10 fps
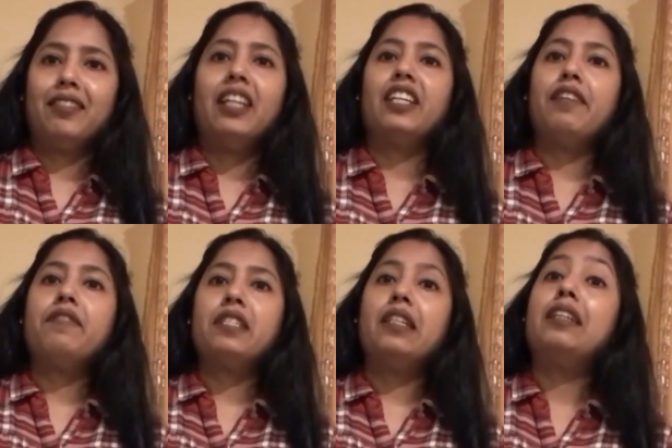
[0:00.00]
it
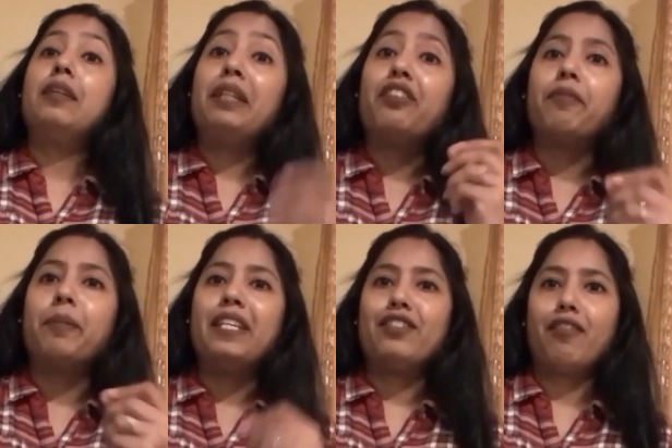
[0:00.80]
gives a little bit of
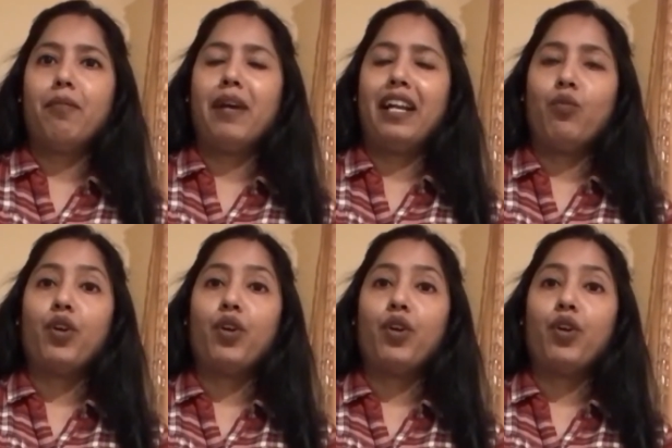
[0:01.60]
peace of mind.